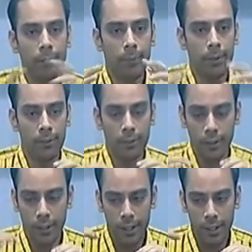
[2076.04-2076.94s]
Because
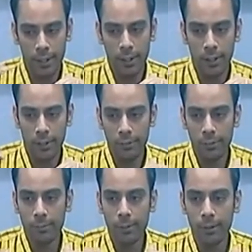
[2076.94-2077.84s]
again and again he was
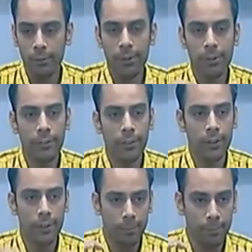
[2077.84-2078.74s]
coming to me, sir, what
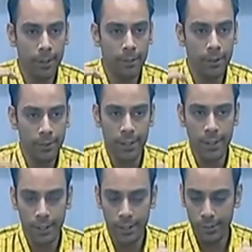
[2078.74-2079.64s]
is happening? How can
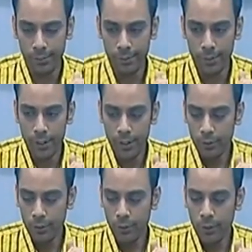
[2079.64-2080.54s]
I contribute?
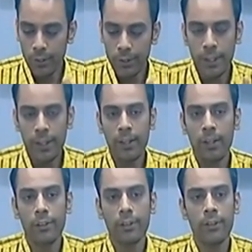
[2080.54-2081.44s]
So then he
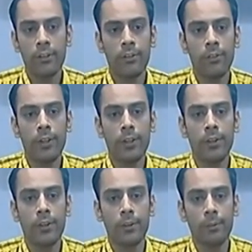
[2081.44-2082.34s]
discussed with
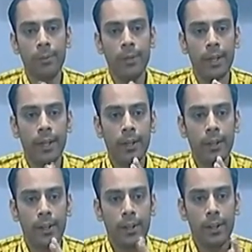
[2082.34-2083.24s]
Dr. Punya,
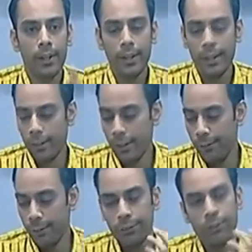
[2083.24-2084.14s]
that I
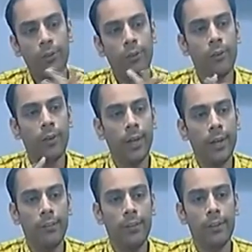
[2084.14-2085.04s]
wish to go
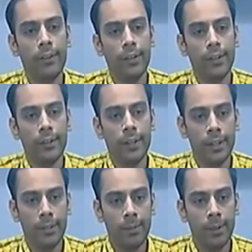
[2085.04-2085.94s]
ahead with
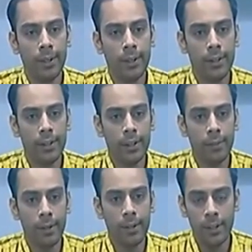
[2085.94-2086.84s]
setting up a
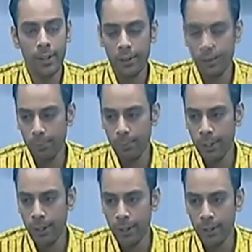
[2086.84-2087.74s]
enterprise. And Dr.
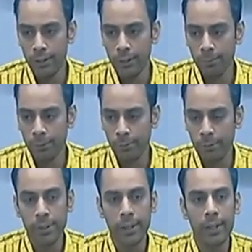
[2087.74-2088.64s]
Punya, the
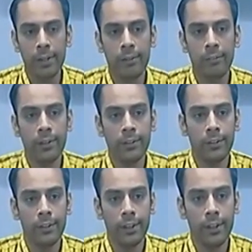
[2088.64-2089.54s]
former director of NITA
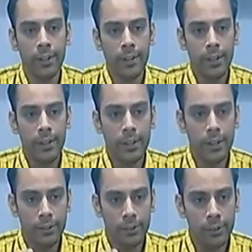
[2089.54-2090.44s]
Chandigarh, he
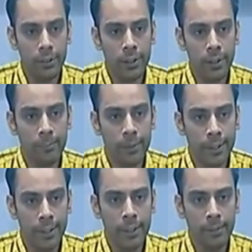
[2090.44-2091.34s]
handholded him,
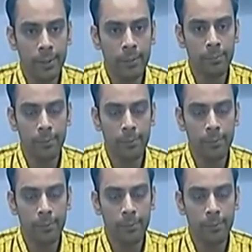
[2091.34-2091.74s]
guided him, and